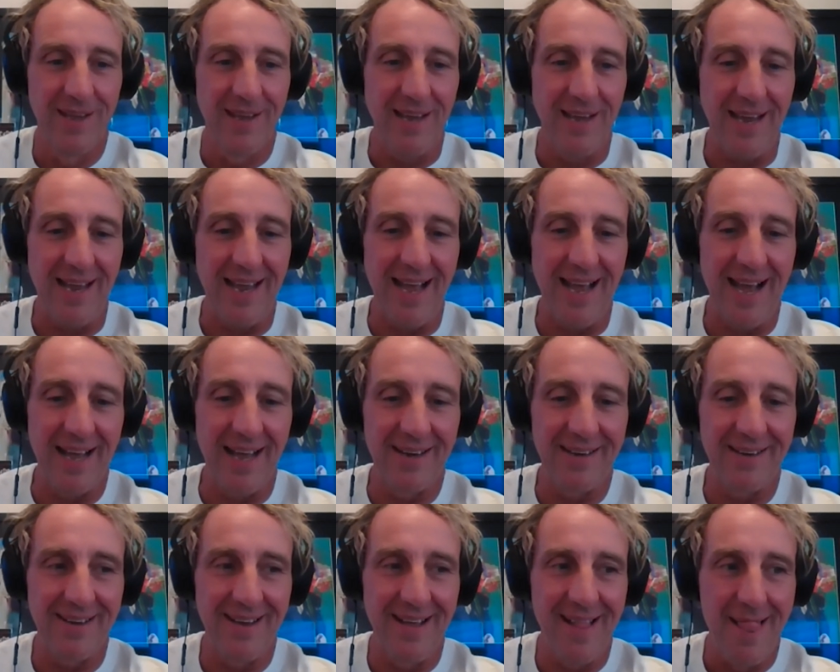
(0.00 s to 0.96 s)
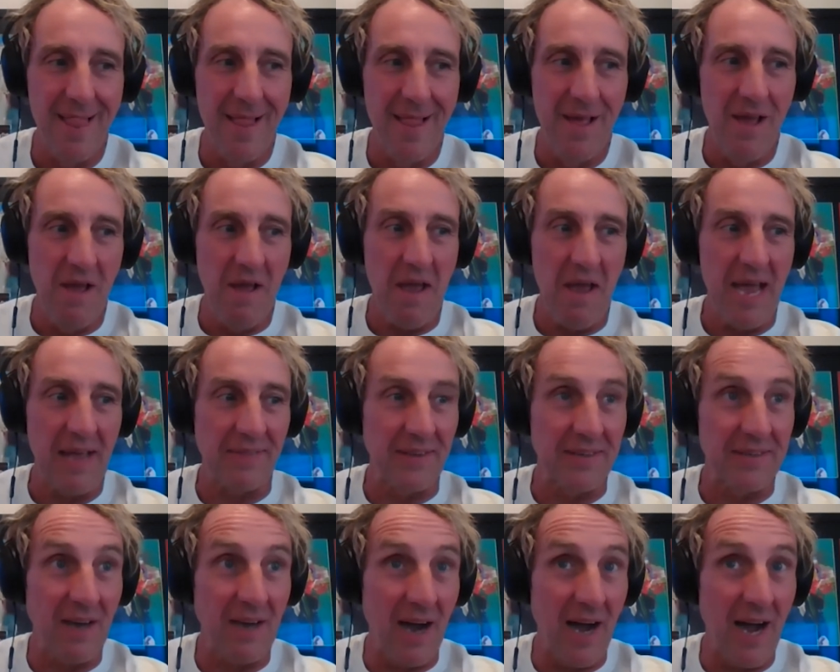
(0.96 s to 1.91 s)
and at the
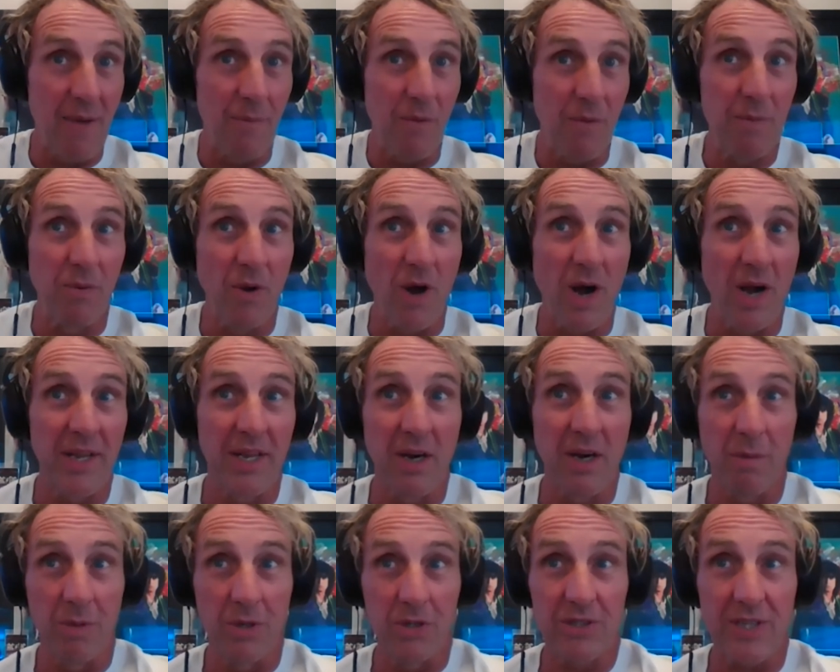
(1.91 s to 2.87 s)
time we brought in almost